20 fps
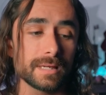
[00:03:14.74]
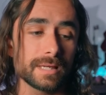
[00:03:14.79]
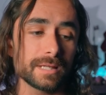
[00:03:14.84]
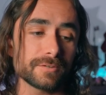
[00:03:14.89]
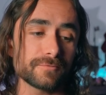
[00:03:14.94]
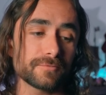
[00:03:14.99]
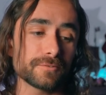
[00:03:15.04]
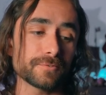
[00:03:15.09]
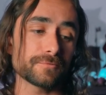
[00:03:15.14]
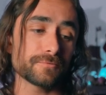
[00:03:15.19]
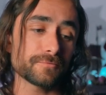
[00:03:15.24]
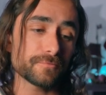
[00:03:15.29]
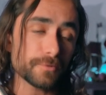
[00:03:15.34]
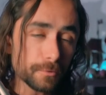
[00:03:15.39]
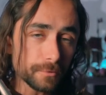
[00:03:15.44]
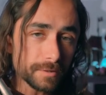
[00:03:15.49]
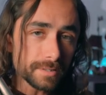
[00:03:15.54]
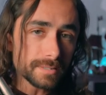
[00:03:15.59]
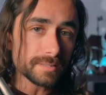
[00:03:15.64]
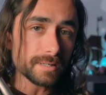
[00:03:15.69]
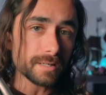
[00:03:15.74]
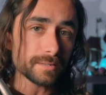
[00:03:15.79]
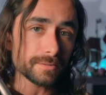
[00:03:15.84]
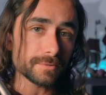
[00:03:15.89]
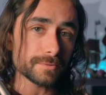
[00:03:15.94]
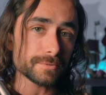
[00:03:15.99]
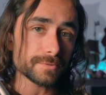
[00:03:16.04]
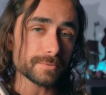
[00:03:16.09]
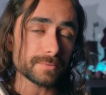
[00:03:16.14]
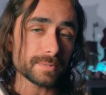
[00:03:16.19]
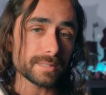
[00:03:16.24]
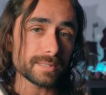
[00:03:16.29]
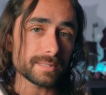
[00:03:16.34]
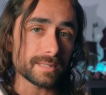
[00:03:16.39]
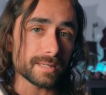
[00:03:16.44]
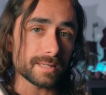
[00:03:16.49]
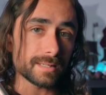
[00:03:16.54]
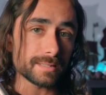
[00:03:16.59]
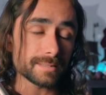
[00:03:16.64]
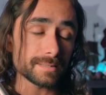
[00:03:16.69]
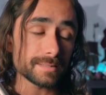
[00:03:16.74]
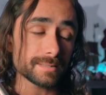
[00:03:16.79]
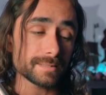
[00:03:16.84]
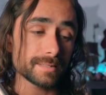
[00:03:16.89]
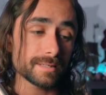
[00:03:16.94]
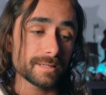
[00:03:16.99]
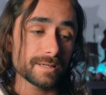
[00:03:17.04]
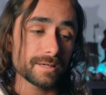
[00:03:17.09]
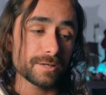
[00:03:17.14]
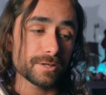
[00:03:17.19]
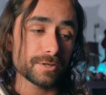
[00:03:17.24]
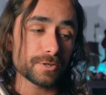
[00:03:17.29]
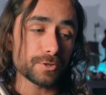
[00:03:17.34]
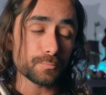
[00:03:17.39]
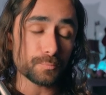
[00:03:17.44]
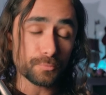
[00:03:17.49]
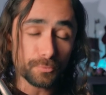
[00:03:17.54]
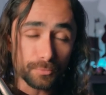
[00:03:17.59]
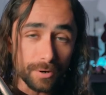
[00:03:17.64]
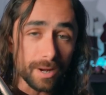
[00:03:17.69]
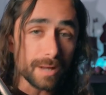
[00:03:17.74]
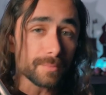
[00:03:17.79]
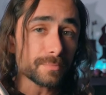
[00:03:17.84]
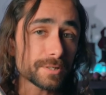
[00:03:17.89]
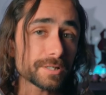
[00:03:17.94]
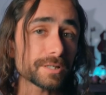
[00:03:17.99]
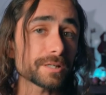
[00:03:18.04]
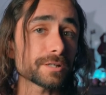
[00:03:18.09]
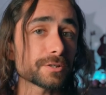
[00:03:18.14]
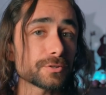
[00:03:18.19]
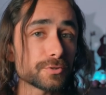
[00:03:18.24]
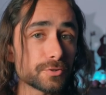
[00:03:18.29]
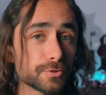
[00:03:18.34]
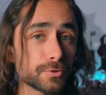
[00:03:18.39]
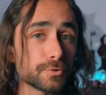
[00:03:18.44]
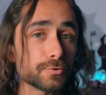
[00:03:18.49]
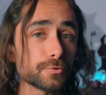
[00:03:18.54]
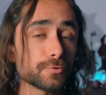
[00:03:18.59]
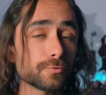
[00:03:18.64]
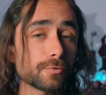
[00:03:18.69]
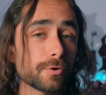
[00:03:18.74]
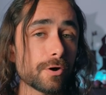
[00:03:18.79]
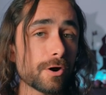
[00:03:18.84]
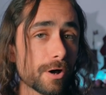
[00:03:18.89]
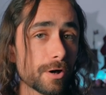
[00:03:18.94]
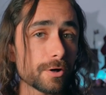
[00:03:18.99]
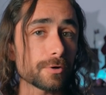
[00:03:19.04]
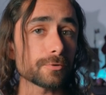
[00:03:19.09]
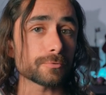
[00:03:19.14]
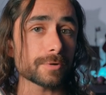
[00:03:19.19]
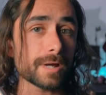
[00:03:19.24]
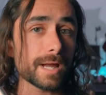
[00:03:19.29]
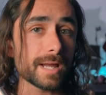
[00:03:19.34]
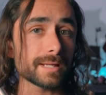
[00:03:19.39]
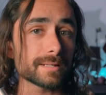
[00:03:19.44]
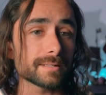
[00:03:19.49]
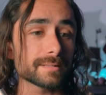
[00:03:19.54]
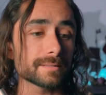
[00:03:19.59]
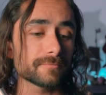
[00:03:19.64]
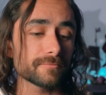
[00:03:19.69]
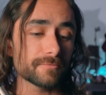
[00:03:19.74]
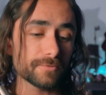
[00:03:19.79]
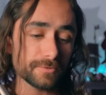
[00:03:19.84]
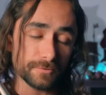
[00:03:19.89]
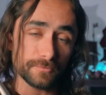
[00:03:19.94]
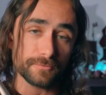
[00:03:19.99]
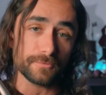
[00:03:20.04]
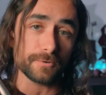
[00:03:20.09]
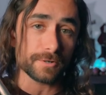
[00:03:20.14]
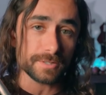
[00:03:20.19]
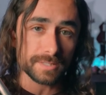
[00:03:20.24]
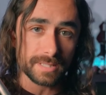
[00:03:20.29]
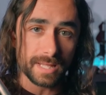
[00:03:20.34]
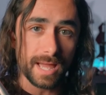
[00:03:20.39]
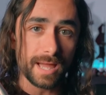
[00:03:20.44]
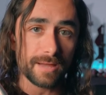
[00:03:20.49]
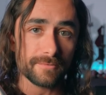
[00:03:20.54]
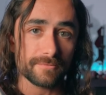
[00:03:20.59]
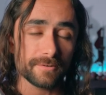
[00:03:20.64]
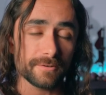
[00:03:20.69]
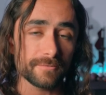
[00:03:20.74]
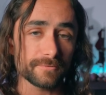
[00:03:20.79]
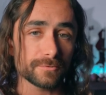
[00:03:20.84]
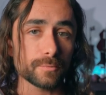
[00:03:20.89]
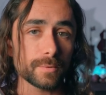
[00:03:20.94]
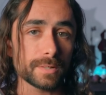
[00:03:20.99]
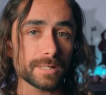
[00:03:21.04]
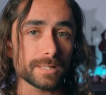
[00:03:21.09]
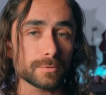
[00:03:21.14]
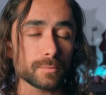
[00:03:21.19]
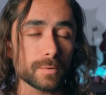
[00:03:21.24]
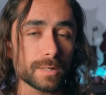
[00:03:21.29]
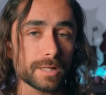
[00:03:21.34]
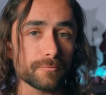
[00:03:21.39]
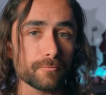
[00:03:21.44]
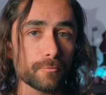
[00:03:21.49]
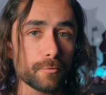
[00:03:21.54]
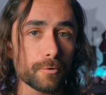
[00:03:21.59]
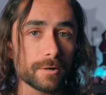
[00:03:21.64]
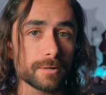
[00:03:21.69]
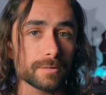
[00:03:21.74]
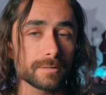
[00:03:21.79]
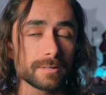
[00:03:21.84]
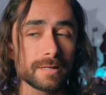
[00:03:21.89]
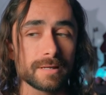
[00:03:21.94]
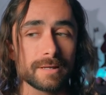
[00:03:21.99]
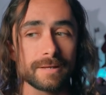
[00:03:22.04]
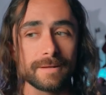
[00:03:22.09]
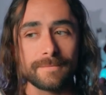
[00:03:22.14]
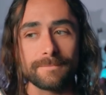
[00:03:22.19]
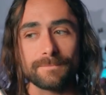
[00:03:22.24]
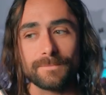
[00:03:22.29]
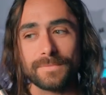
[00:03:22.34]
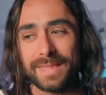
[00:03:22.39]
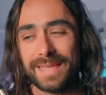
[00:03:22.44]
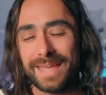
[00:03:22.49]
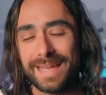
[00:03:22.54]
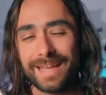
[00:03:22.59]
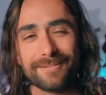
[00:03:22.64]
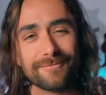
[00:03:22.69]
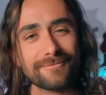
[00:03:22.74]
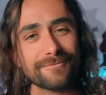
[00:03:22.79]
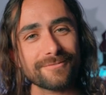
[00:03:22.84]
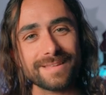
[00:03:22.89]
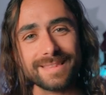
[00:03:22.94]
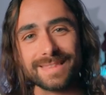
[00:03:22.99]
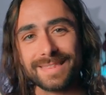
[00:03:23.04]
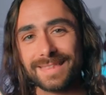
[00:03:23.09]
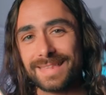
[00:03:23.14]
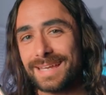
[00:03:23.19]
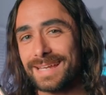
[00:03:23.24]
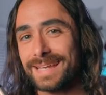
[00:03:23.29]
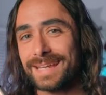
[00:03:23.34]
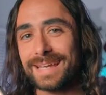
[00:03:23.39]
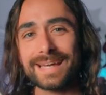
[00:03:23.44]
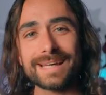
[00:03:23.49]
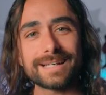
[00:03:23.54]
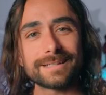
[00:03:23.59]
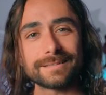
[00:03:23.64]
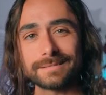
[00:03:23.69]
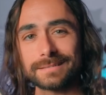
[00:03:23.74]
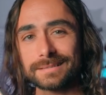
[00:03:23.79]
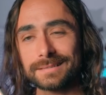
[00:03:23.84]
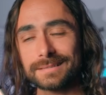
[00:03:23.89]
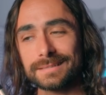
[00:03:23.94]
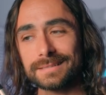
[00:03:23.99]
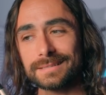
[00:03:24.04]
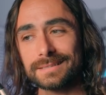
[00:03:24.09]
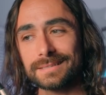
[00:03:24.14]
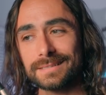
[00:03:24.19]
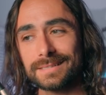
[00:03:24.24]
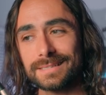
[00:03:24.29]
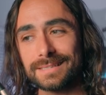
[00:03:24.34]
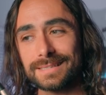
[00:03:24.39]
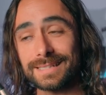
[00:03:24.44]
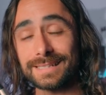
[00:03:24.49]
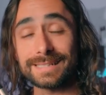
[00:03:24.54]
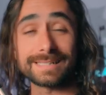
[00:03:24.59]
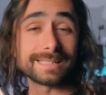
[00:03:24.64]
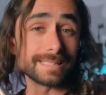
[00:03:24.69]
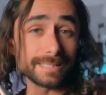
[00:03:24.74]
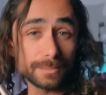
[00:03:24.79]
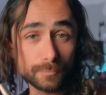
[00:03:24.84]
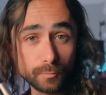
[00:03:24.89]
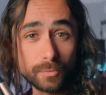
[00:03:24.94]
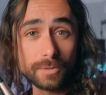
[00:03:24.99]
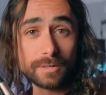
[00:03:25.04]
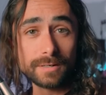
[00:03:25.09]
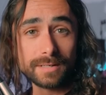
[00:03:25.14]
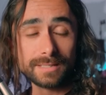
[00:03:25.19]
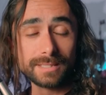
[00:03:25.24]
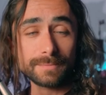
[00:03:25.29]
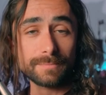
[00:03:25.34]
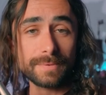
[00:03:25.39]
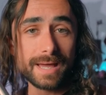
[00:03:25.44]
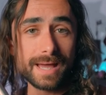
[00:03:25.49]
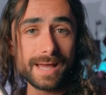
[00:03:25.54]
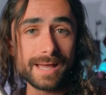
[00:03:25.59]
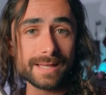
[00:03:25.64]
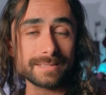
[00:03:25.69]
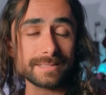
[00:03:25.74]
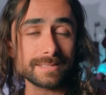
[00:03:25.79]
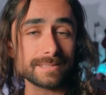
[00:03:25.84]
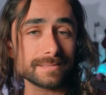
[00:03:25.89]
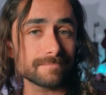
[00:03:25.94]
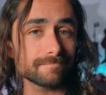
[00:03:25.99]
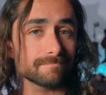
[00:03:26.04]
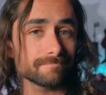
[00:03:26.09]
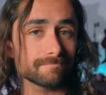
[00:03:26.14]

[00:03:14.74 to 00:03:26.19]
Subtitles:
And if you focus on those 3 things, you're probably going to do all right for the first half of 2024. Everything else that did work in the past